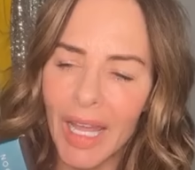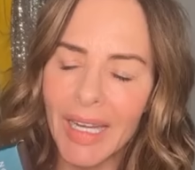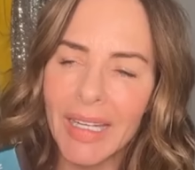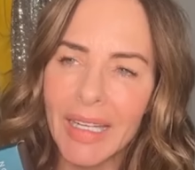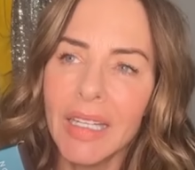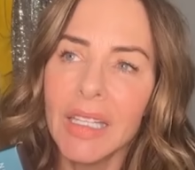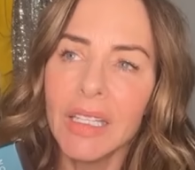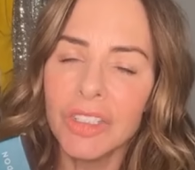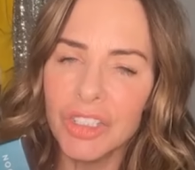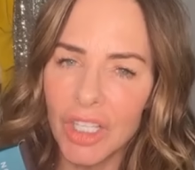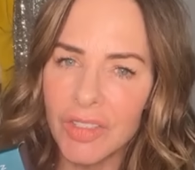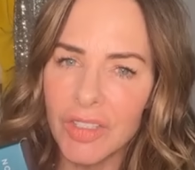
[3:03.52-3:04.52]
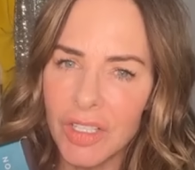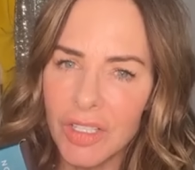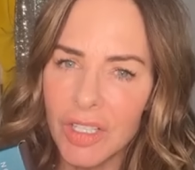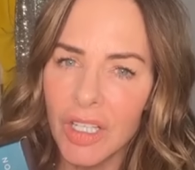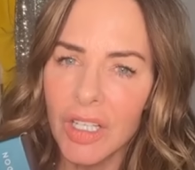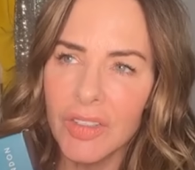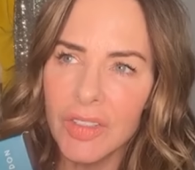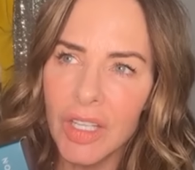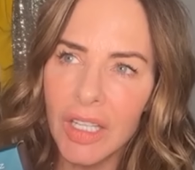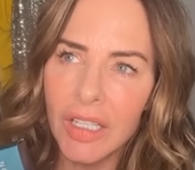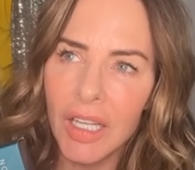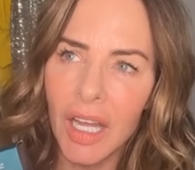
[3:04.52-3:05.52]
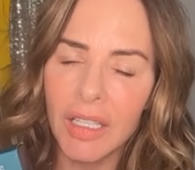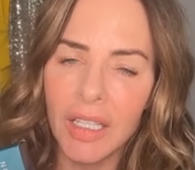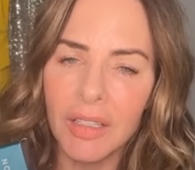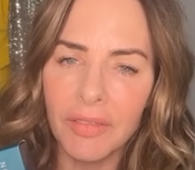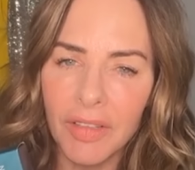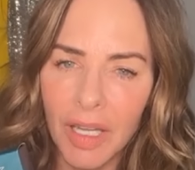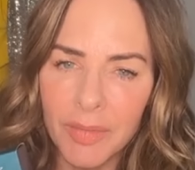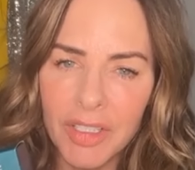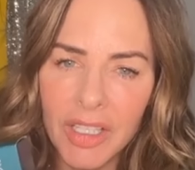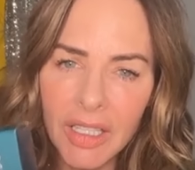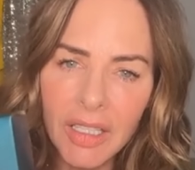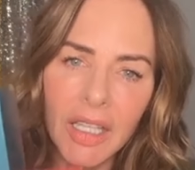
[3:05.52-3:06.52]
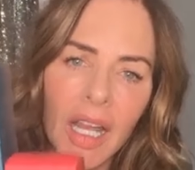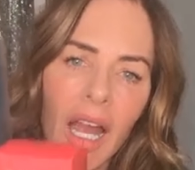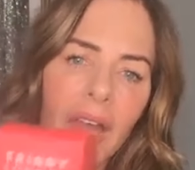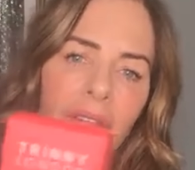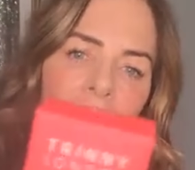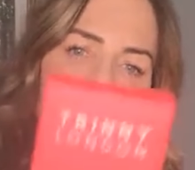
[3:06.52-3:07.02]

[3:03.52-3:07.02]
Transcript: with any congested skin and inflamed skin. And